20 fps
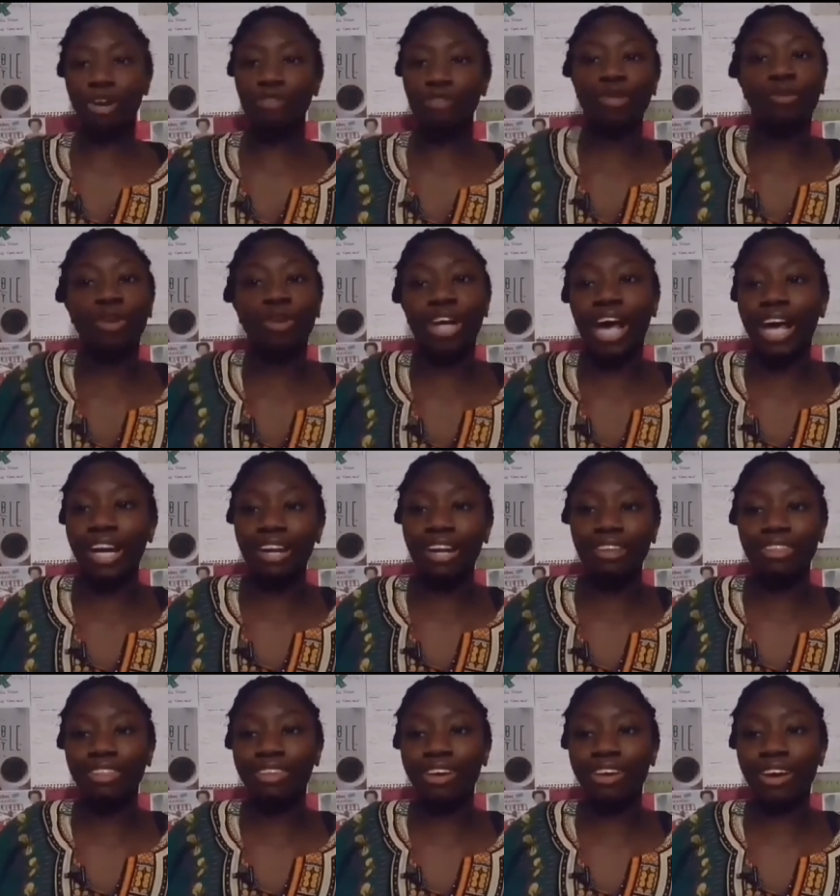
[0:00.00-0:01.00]
below if you want
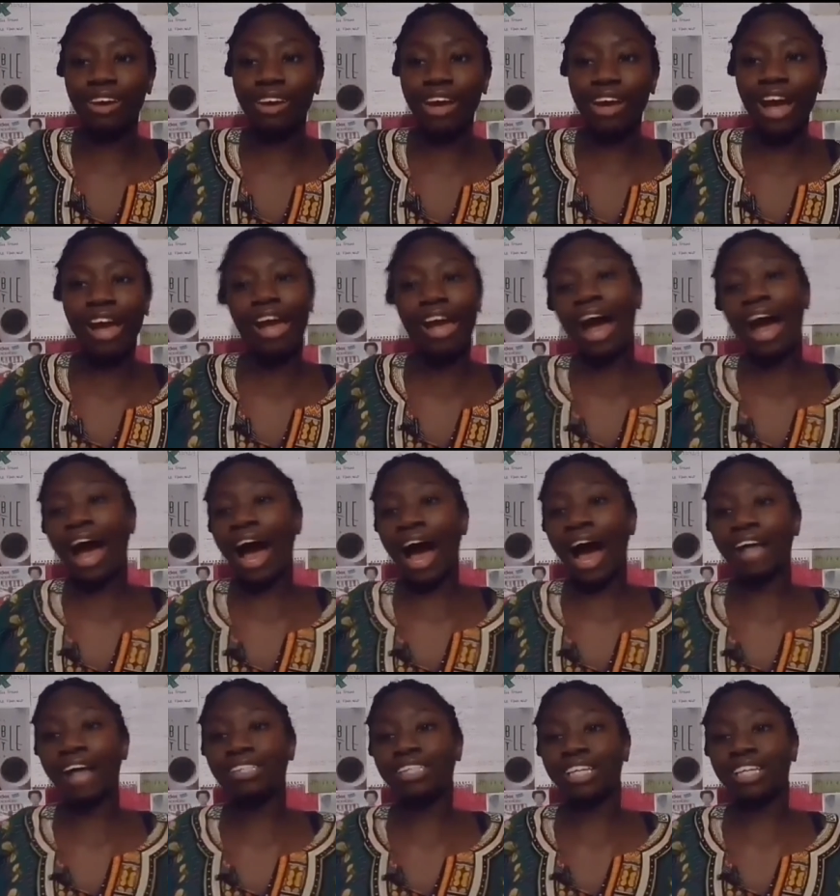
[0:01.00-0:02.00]
anything.
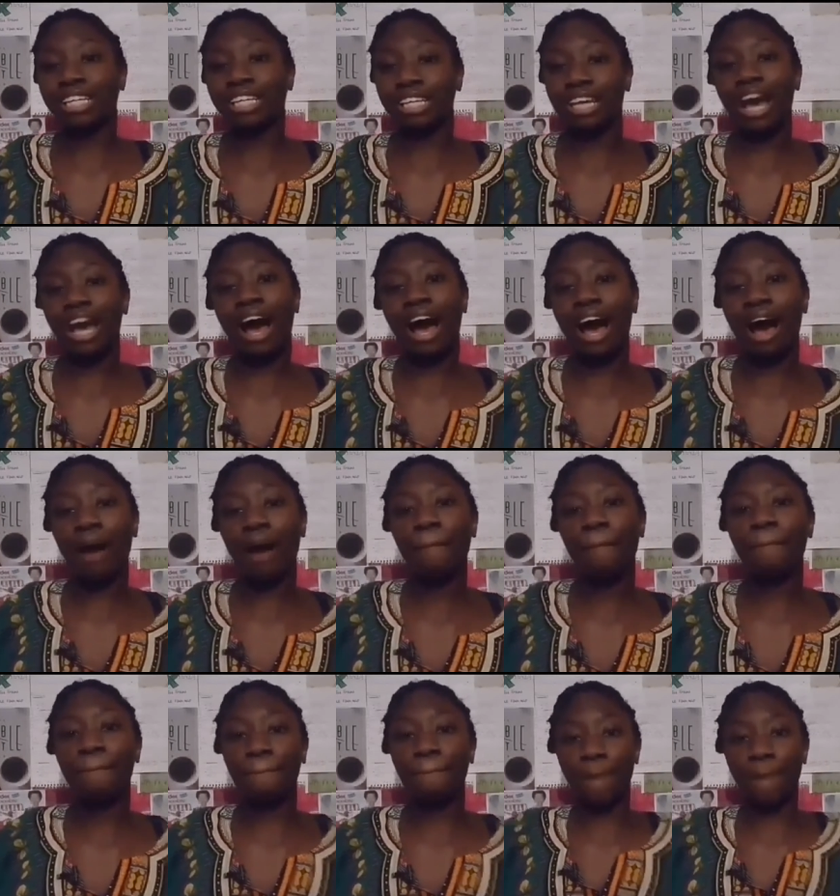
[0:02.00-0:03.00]
And yeah,
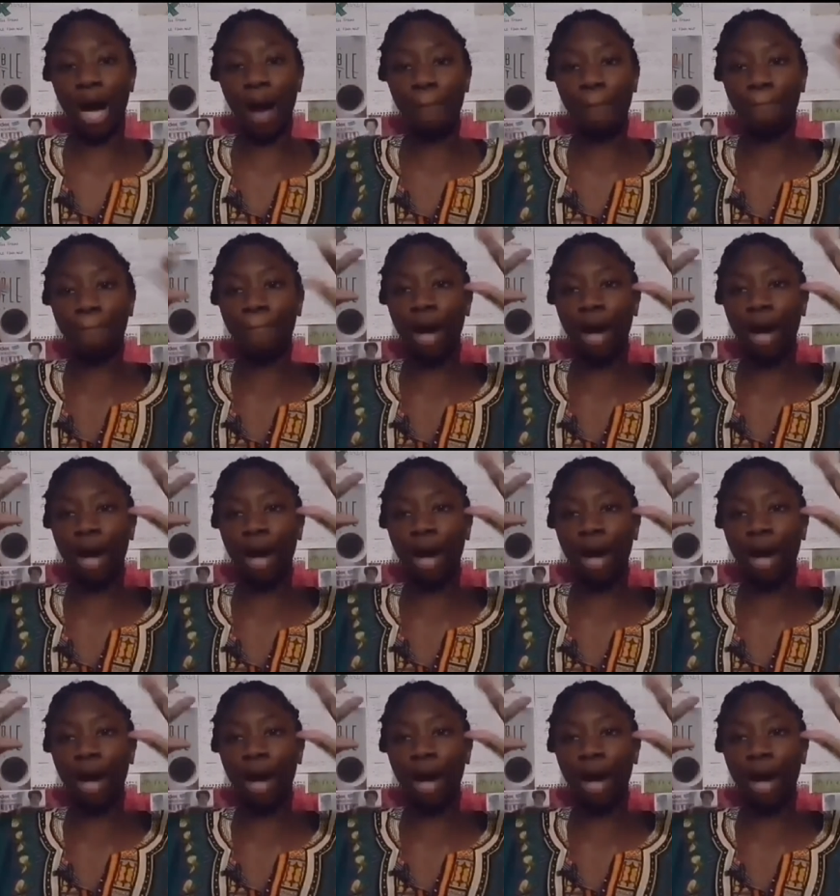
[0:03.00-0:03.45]
bye